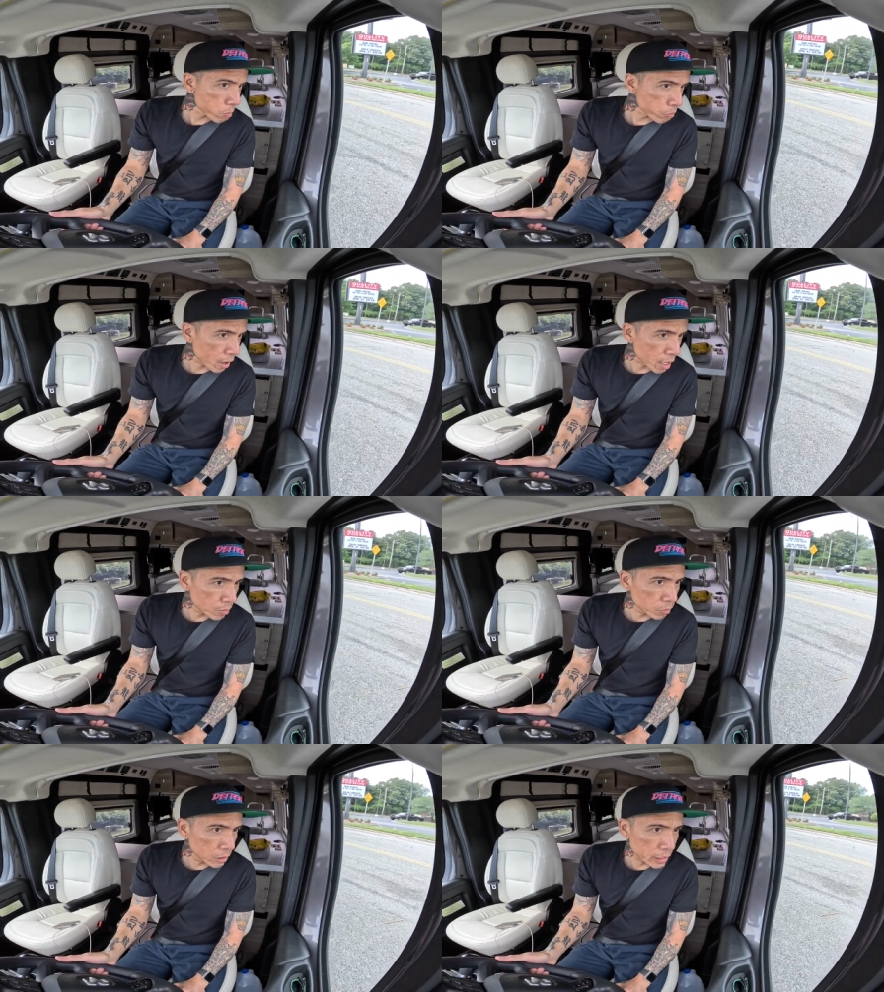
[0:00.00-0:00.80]

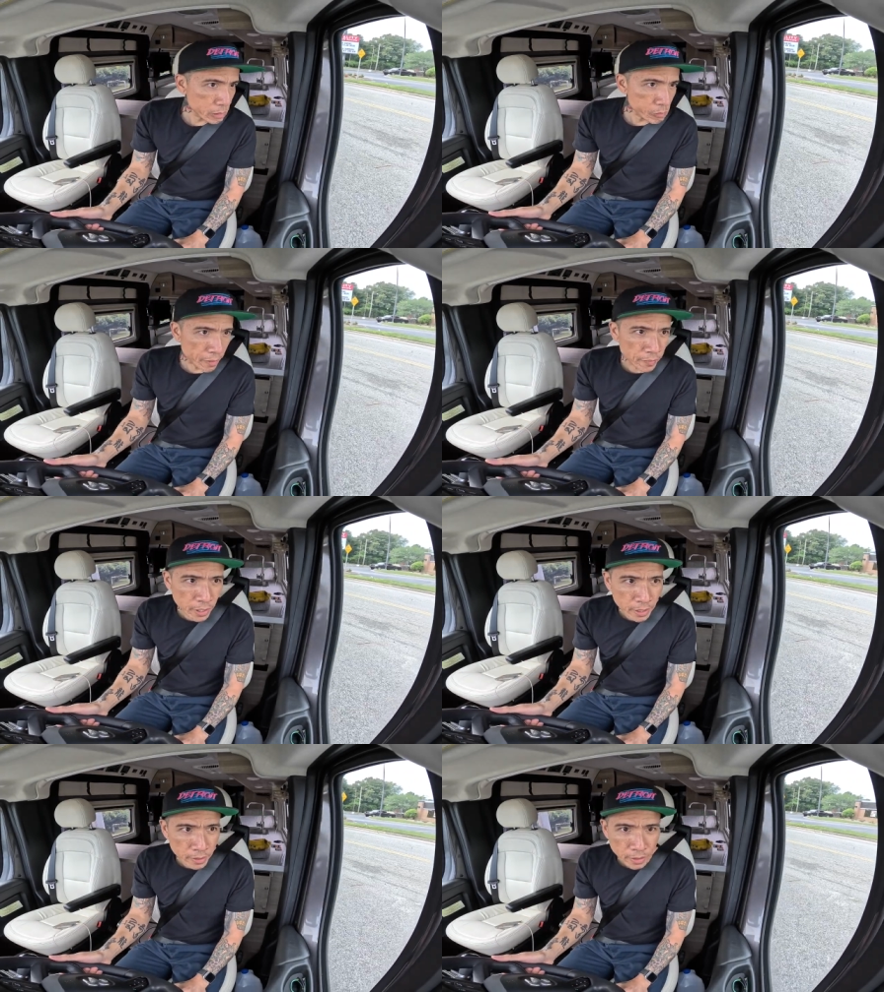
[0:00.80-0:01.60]
probably, and
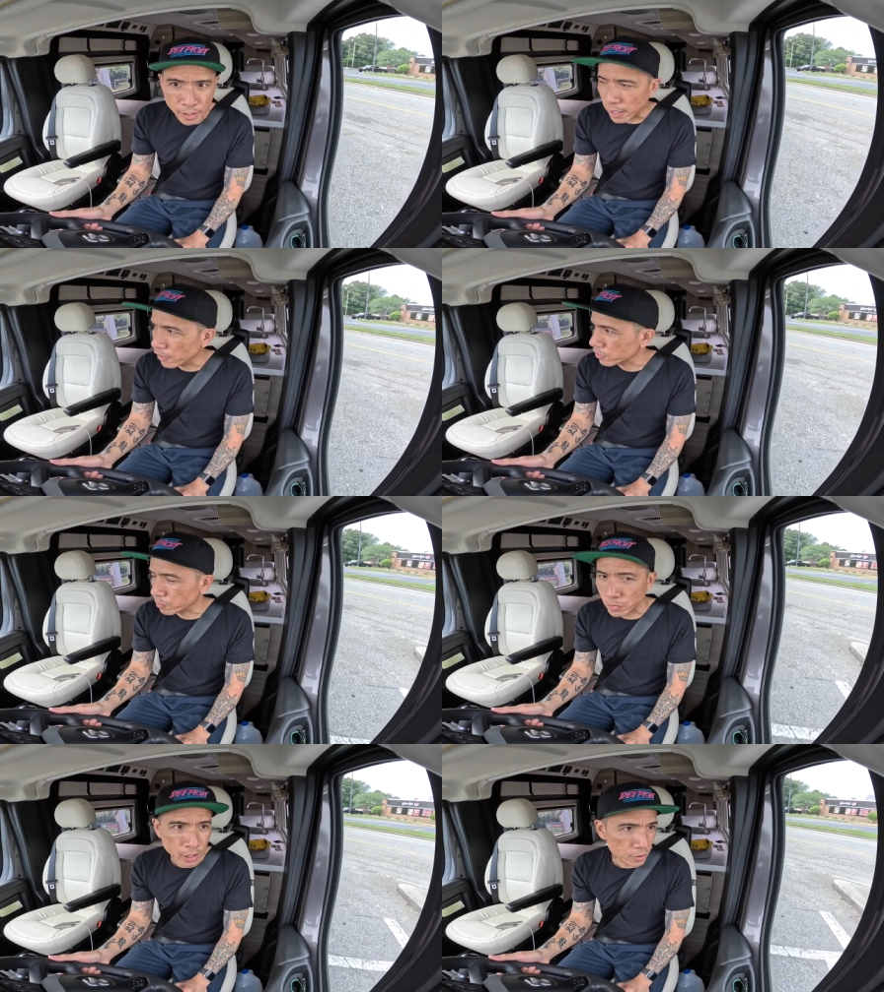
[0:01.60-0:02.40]
then have
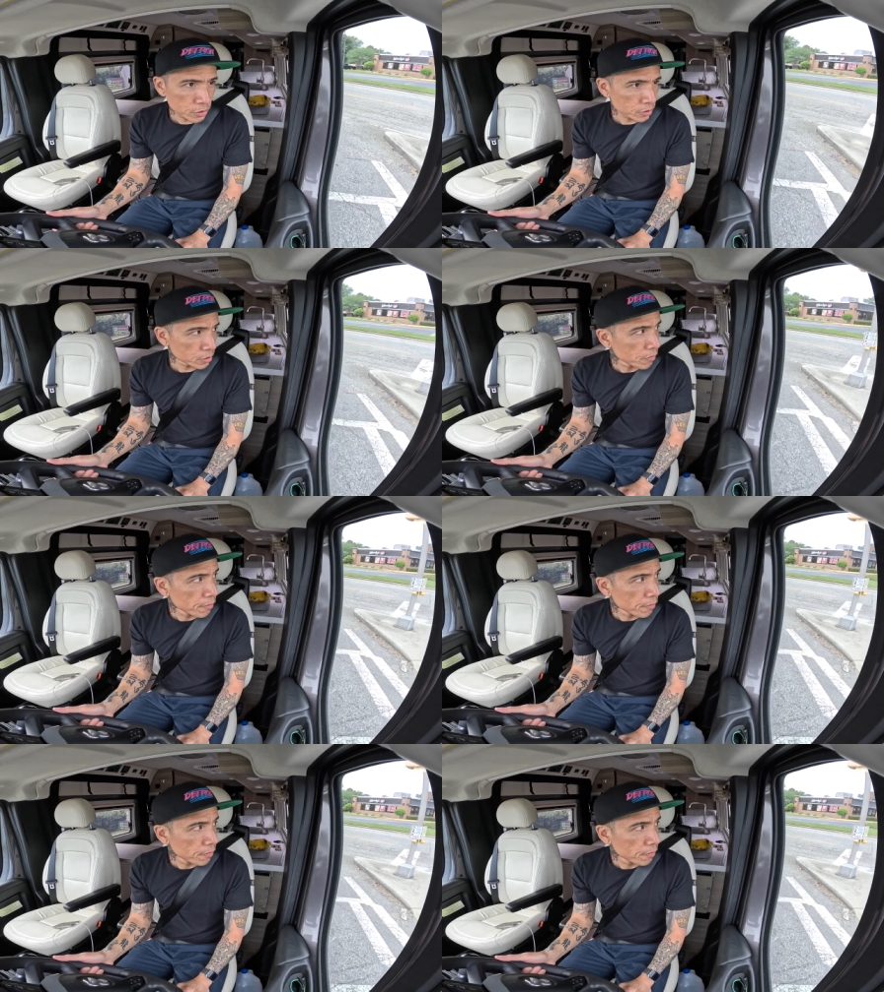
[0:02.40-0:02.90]
some lunch,